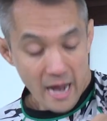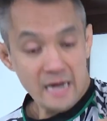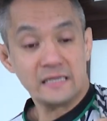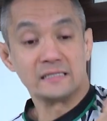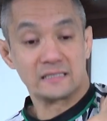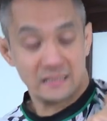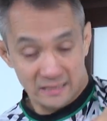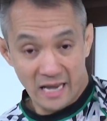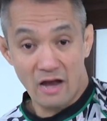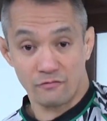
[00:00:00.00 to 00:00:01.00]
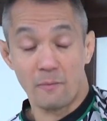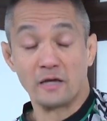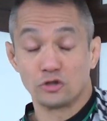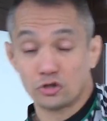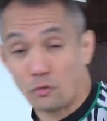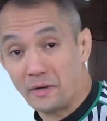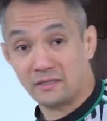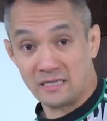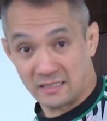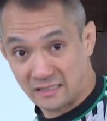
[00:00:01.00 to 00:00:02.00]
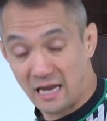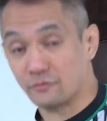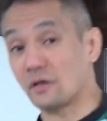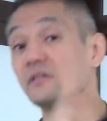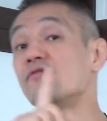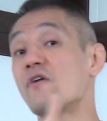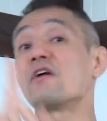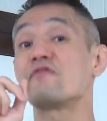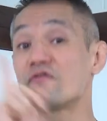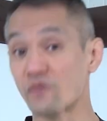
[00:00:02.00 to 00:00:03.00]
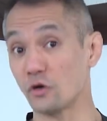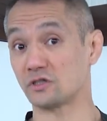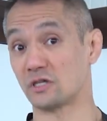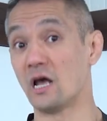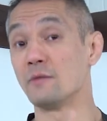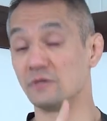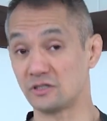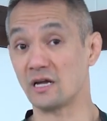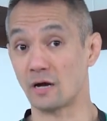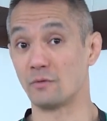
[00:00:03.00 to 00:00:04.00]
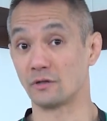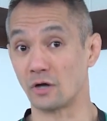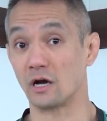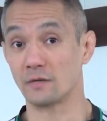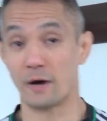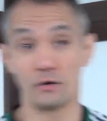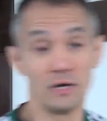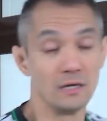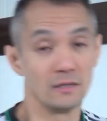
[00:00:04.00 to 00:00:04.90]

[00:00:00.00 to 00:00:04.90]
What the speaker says: it is safe, my joint is safe. So that's the very first mistake I want to talk about.